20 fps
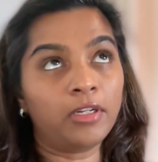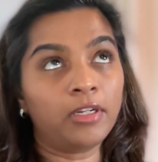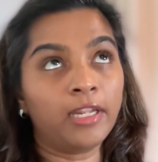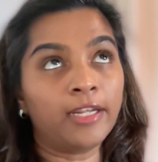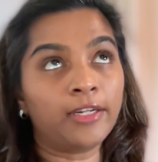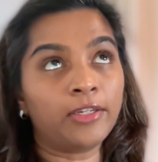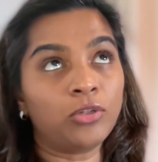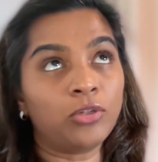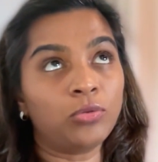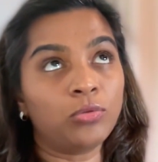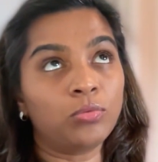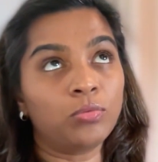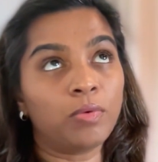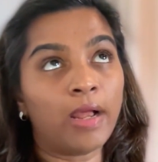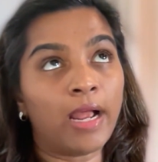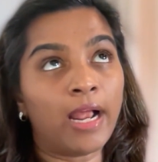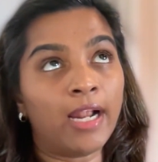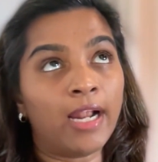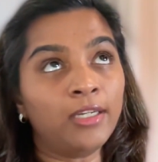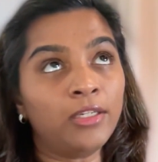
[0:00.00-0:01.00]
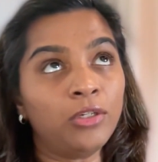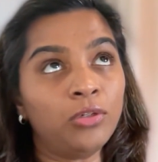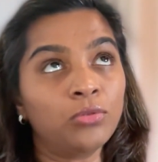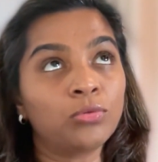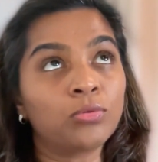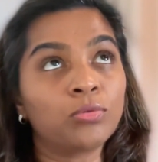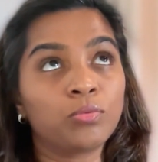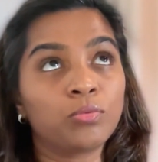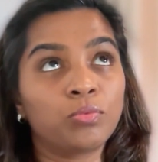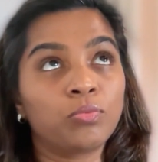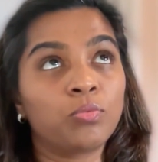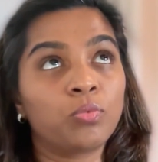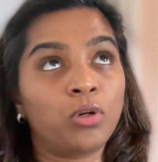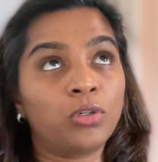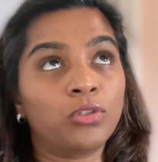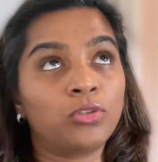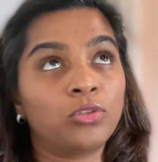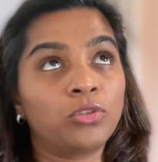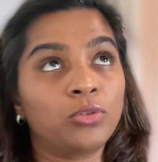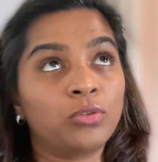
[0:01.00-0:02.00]
like to add to
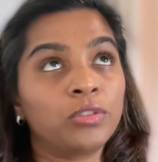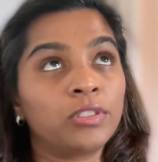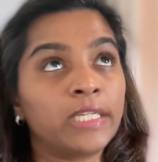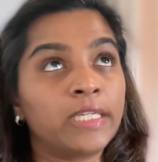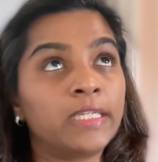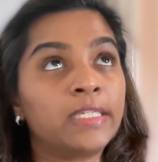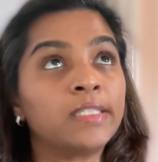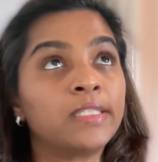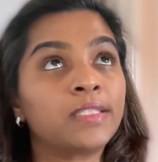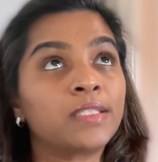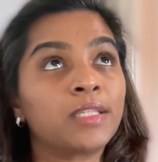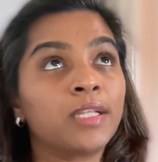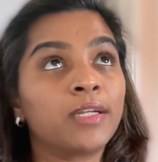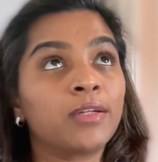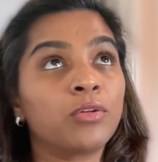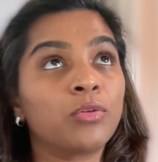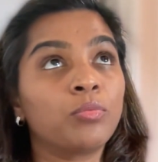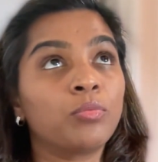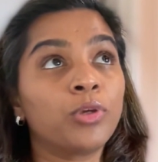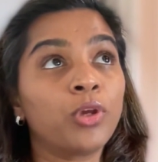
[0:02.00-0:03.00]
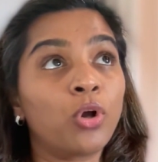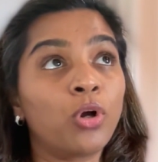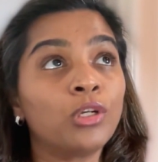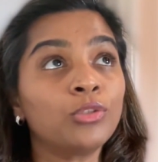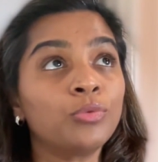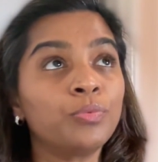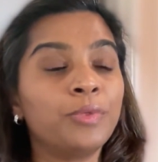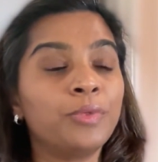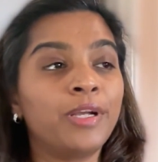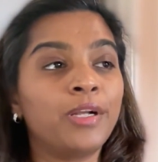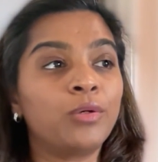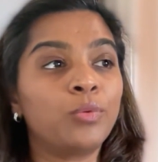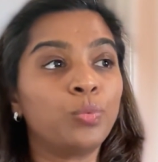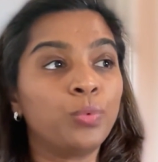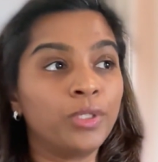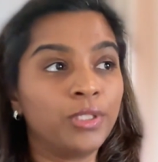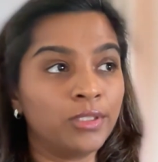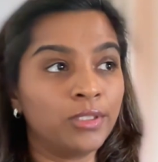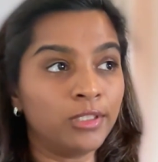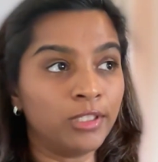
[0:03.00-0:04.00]
what Joe said is like, you know, because we are
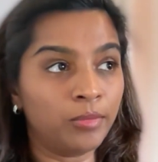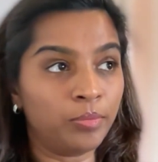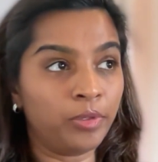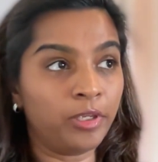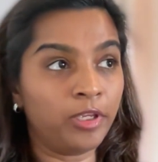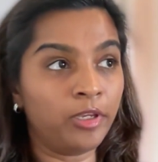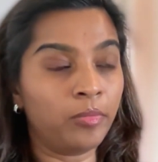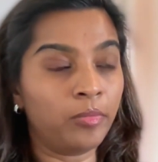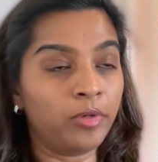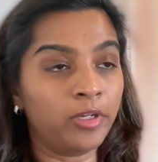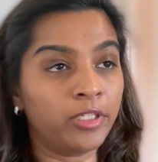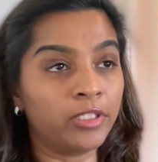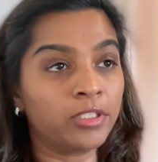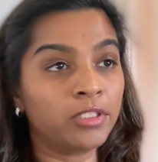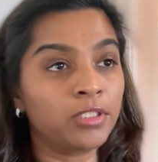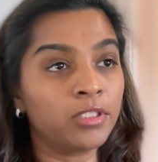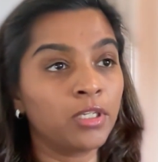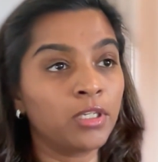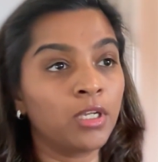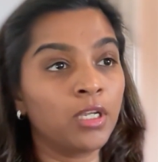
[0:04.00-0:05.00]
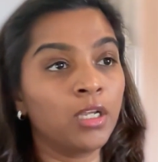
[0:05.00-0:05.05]
within the PMS,